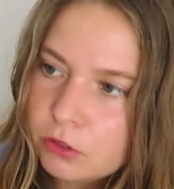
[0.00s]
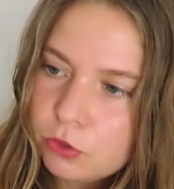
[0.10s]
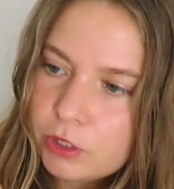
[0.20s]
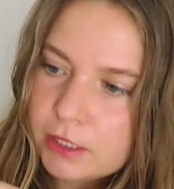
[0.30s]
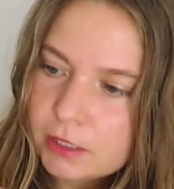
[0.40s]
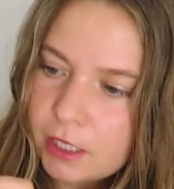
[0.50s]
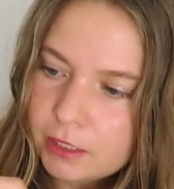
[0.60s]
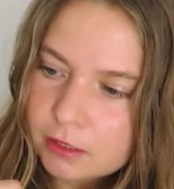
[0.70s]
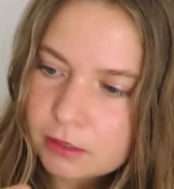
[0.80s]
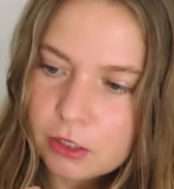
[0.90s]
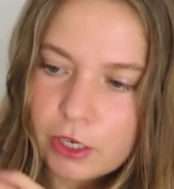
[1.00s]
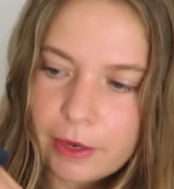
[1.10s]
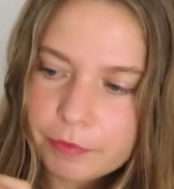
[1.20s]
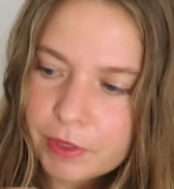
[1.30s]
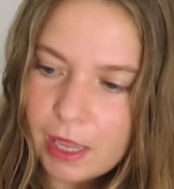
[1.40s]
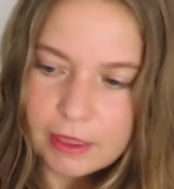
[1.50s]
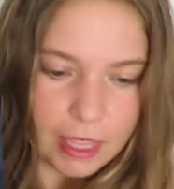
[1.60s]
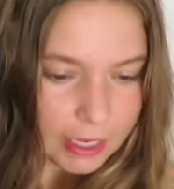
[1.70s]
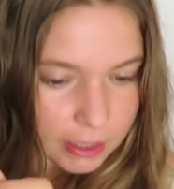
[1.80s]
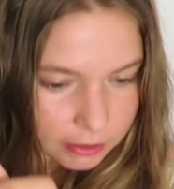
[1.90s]
Oh, that's nice. Okay, and
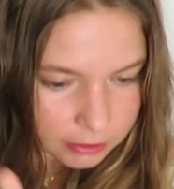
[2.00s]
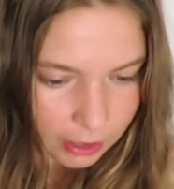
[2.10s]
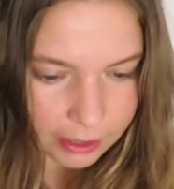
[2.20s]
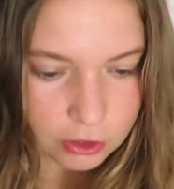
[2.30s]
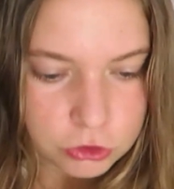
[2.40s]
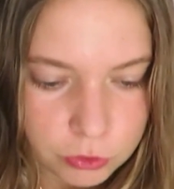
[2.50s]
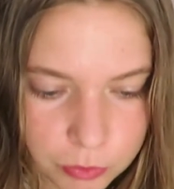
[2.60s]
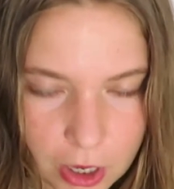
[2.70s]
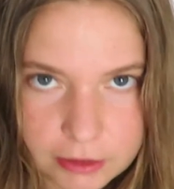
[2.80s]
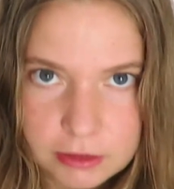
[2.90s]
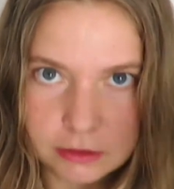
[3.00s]
then I also brought,